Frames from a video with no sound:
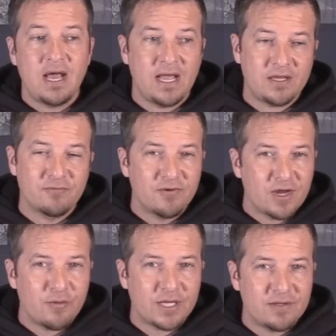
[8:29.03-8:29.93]
I could
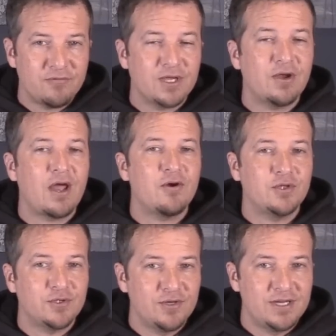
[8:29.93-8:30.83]
very quickly figure
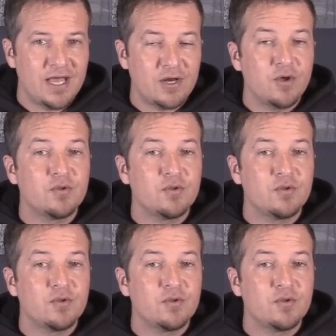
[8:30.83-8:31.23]
out you did not